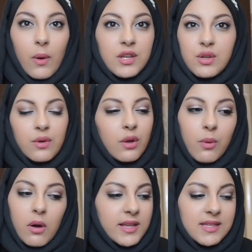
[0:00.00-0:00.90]
I don't know
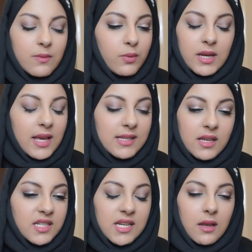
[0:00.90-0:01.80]
what it is
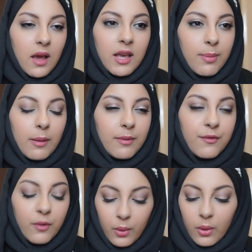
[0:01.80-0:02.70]
I didn't like about it
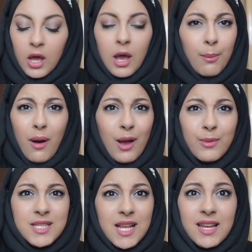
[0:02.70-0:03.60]
before, but I
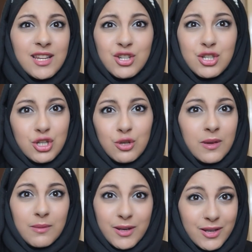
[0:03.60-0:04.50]
was clearly just
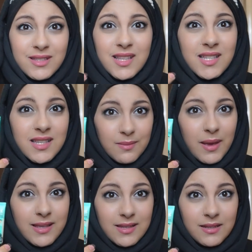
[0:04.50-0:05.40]
stupid, because this is
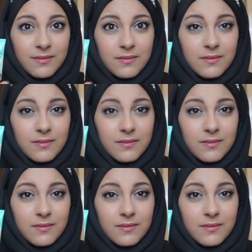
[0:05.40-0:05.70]
amazing.